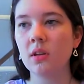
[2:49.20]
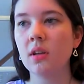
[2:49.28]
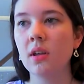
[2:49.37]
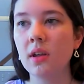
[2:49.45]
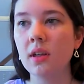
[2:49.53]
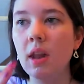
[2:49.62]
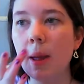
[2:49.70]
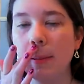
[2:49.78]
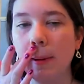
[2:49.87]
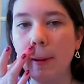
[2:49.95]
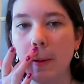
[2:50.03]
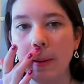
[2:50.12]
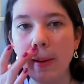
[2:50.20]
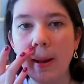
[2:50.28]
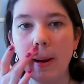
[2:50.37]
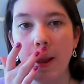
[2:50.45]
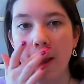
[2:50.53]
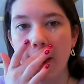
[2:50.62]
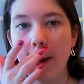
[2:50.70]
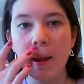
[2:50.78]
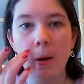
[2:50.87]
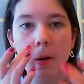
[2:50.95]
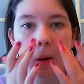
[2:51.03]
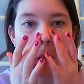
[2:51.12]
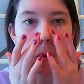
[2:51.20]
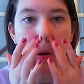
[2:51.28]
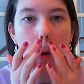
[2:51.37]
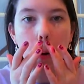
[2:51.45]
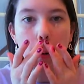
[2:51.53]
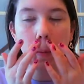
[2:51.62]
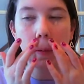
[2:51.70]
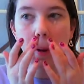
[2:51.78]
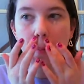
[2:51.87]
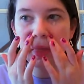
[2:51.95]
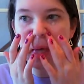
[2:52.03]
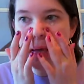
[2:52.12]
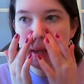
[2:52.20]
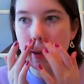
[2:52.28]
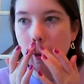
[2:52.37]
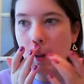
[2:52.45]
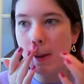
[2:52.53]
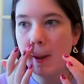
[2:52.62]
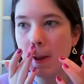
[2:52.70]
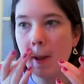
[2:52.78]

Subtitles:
And then I'm going to go ahead and rub that in.